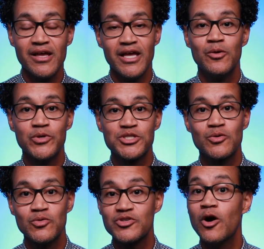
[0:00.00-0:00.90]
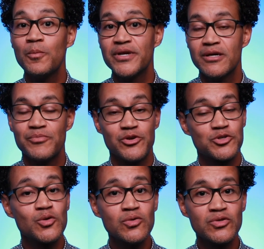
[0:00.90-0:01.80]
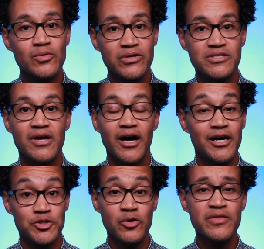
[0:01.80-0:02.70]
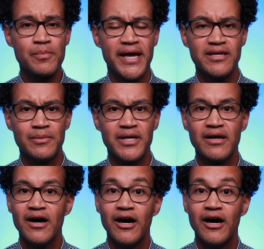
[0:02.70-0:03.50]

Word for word: and which schools opened up their school doors uh, during the pandemic.